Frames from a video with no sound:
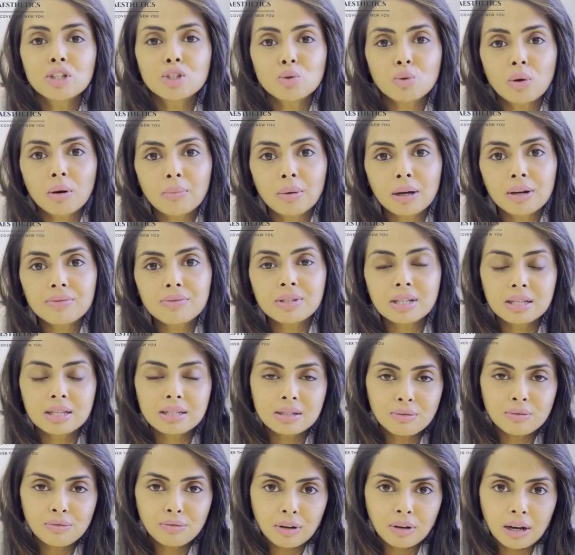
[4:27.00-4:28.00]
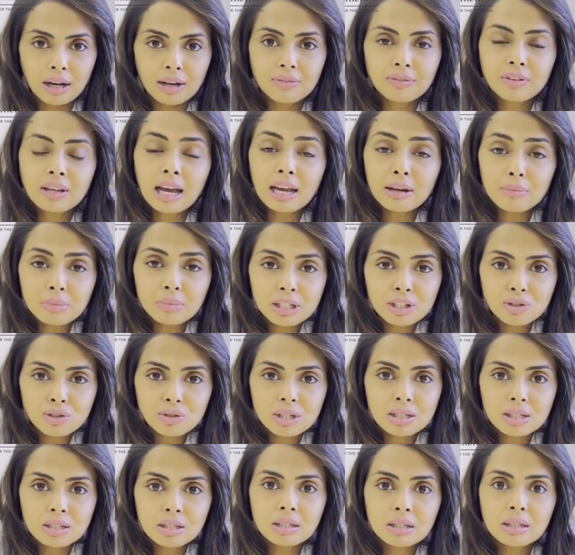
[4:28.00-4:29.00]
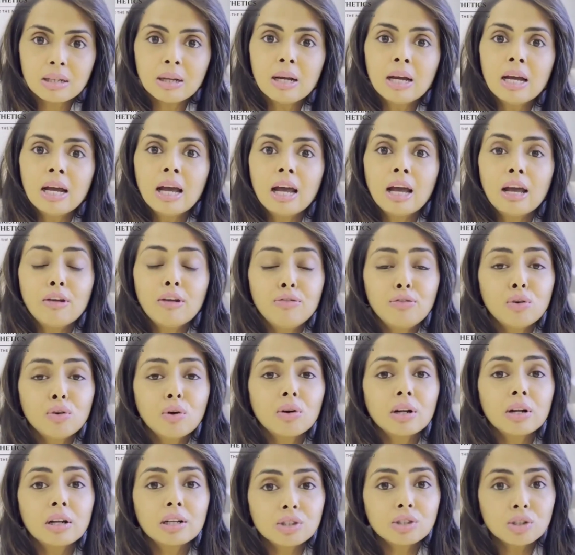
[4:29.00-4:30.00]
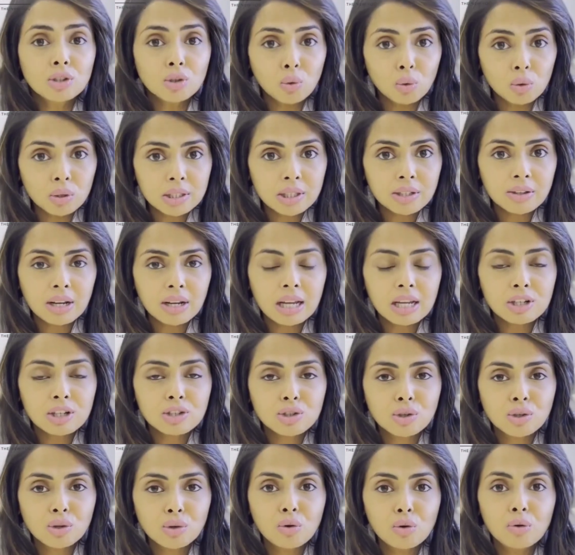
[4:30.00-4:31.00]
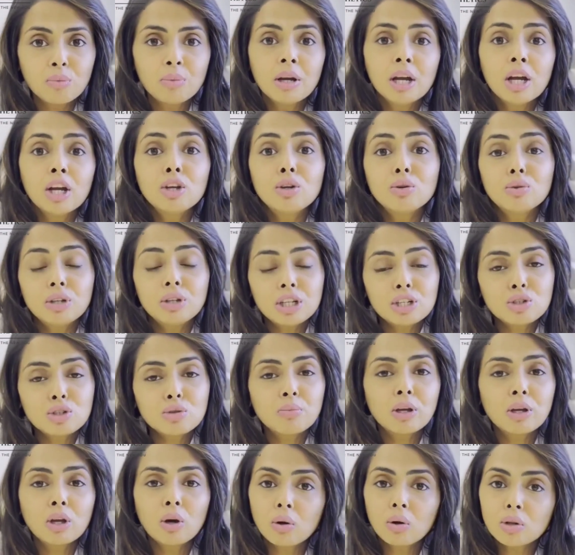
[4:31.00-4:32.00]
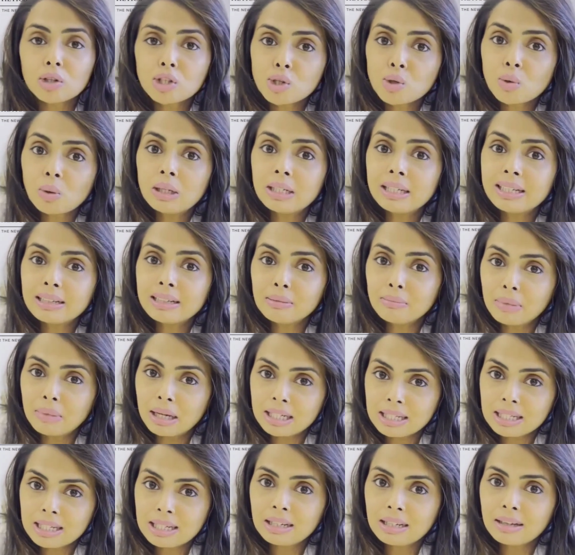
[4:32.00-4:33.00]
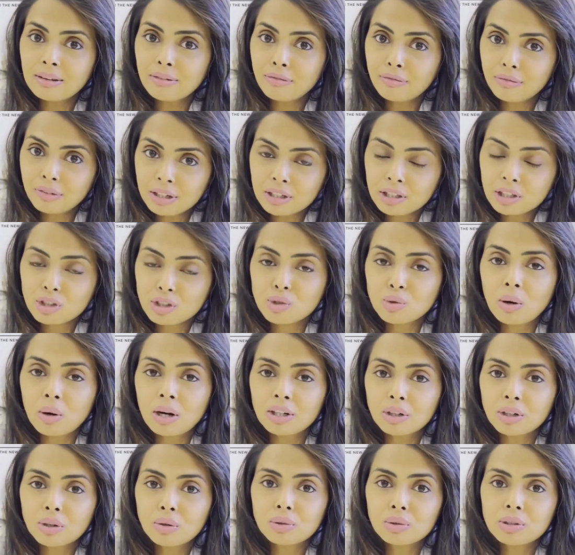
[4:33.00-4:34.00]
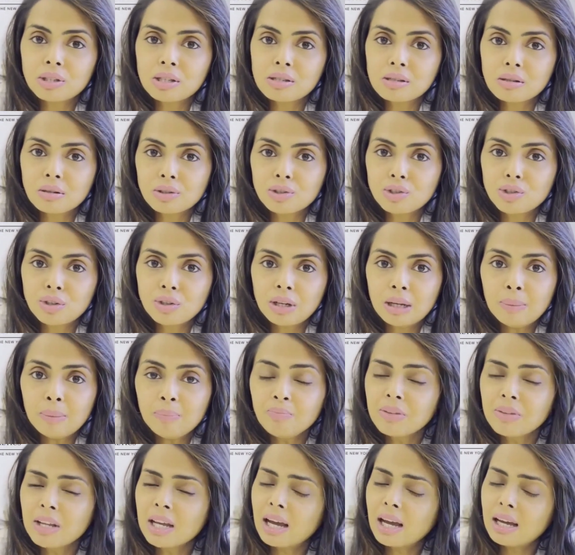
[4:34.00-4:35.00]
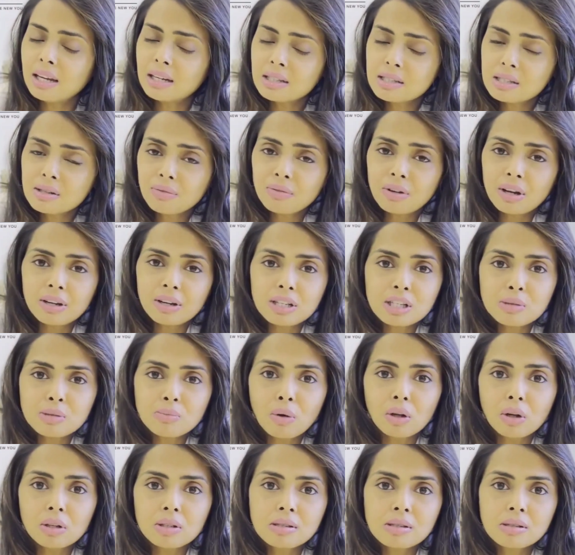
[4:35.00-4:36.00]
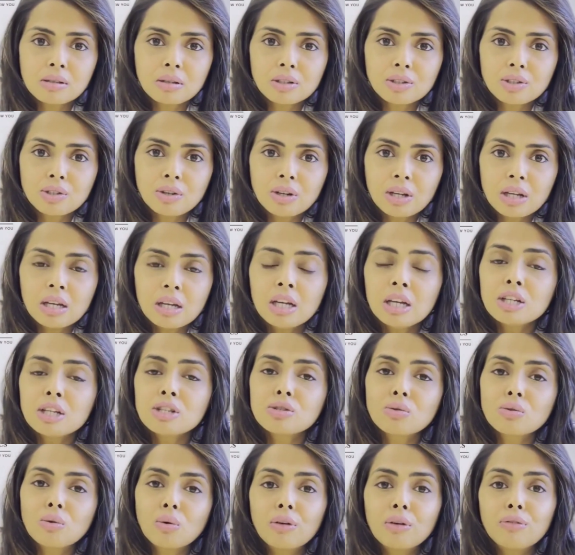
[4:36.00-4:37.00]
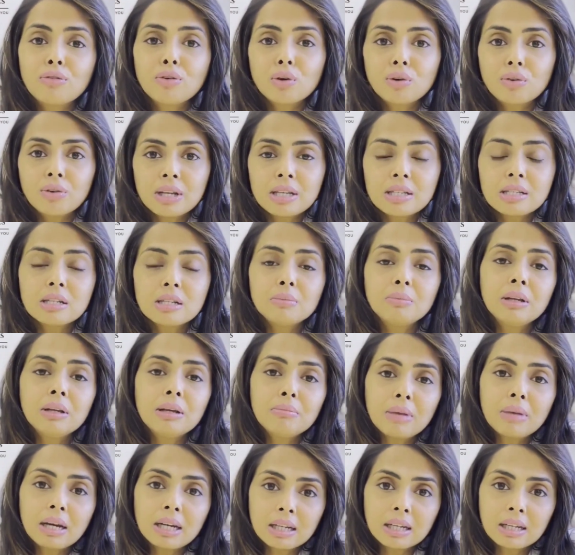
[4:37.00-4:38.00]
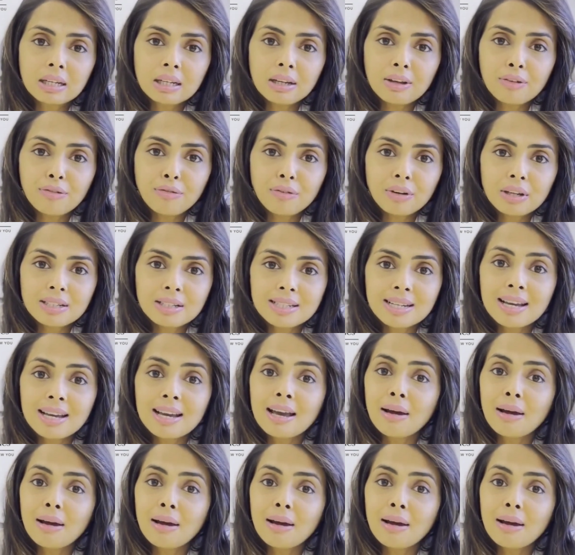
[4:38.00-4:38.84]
to above 65 can be treated if you're at an older age group, you need to be also a little medically fit to undergo the surgery and it's a very small surgery. So if you're reasonably medically fit,